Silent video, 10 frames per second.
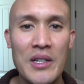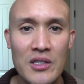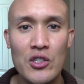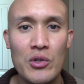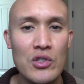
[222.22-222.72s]

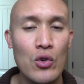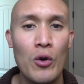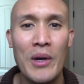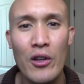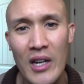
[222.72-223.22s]
interests, or
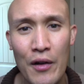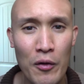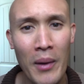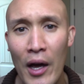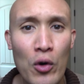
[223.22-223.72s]
am I looking out
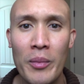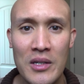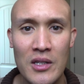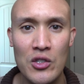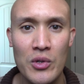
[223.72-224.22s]
for my own
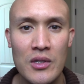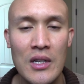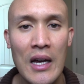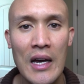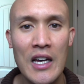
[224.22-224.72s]
best interests,
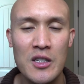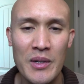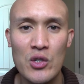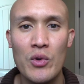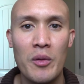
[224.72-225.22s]

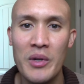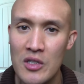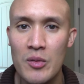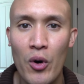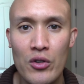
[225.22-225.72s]
especially with a
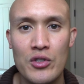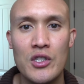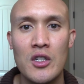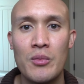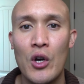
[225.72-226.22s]
business
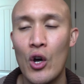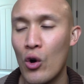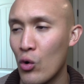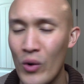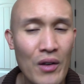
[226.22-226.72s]
partnership
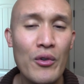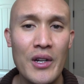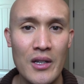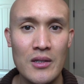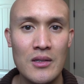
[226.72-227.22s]
or whatever it
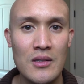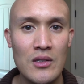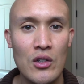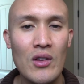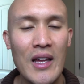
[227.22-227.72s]
is?
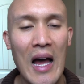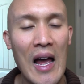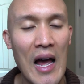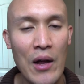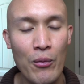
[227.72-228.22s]
You know, like
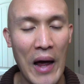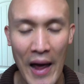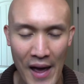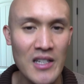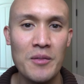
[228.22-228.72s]
I, I, I
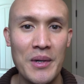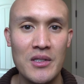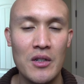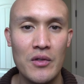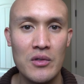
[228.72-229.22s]
ask
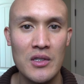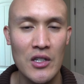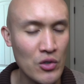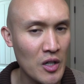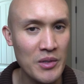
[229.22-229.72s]
myself those things. I
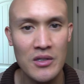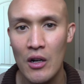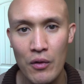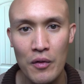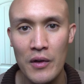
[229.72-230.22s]
try to be
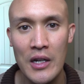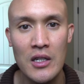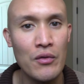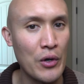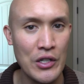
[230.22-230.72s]

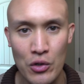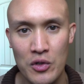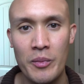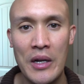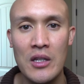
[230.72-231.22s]
self-reflective or
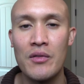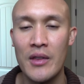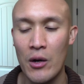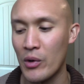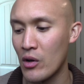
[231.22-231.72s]
introspective in
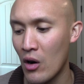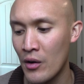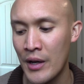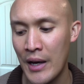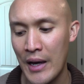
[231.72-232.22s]
that
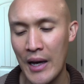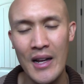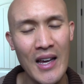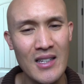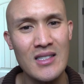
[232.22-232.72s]
regard. And
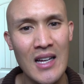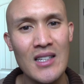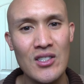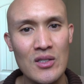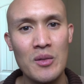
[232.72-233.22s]
again, it's
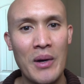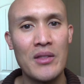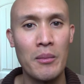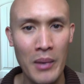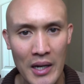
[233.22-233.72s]
not just
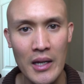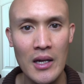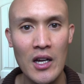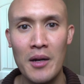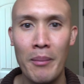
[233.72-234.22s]
about the money
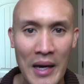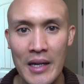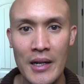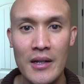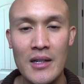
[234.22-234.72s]
and
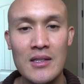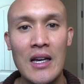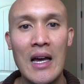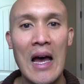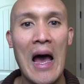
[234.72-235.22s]
making it. It's
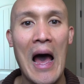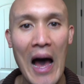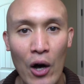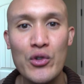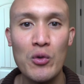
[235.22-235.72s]

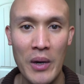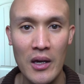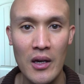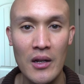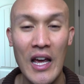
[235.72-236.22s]
how you
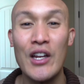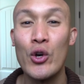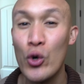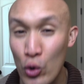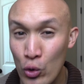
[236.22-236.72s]
make it and
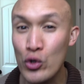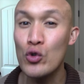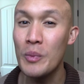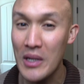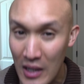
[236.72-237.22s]
who
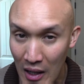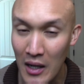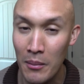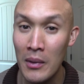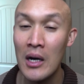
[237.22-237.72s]
you
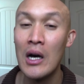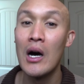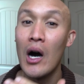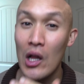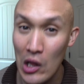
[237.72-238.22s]
become
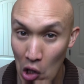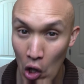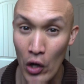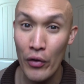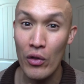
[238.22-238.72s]

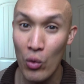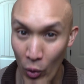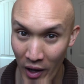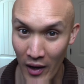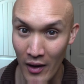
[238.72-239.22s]
along the
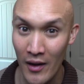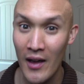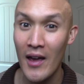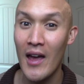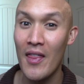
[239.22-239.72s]
way.
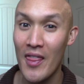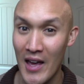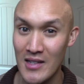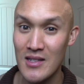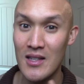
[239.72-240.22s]
And
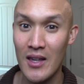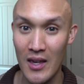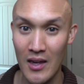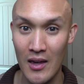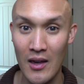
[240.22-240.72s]
that's the
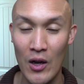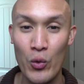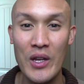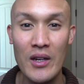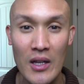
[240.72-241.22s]
key. And
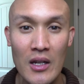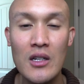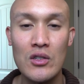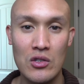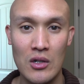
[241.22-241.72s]
we need
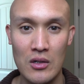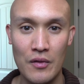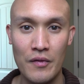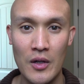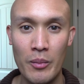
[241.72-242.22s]

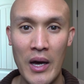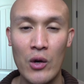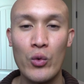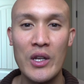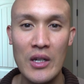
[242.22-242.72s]
constructive
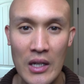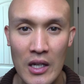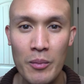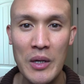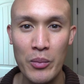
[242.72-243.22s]
feedback. We
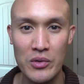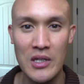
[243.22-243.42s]
need people